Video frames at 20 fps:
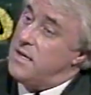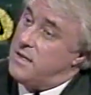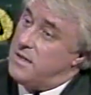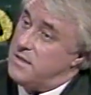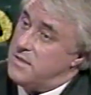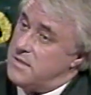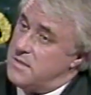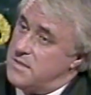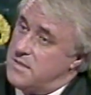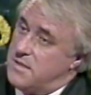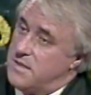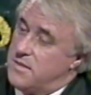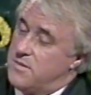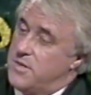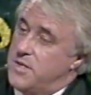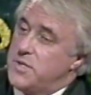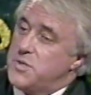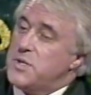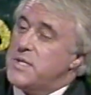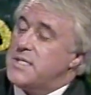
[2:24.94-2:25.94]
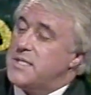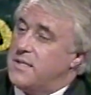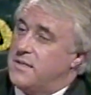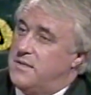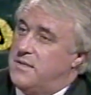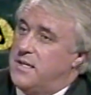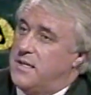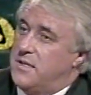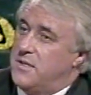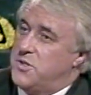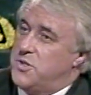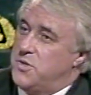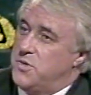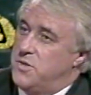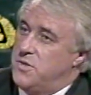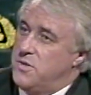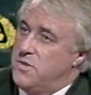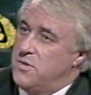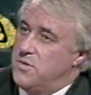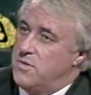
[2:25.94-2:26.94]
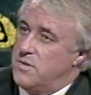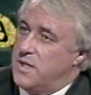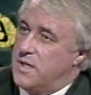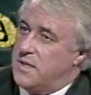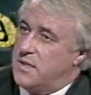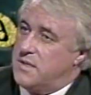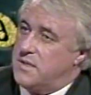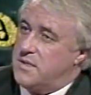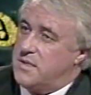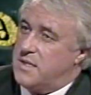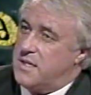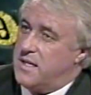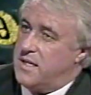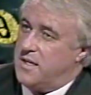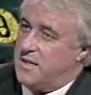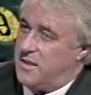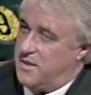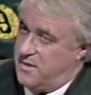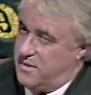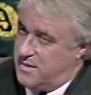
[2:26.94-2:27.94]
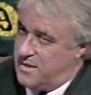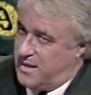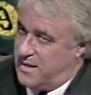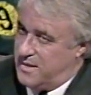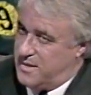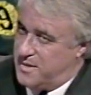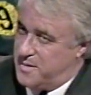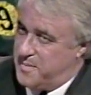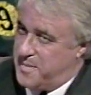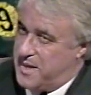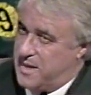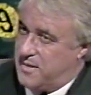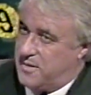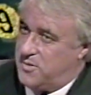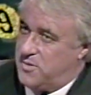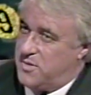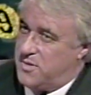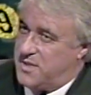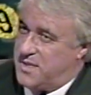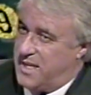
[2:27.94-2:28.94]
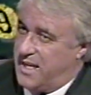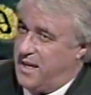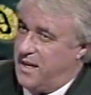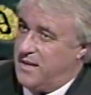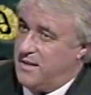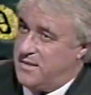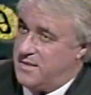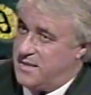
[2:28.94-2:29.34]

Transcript: Now, this is another interesting thing that you do. At, uh, can you tell us about your singing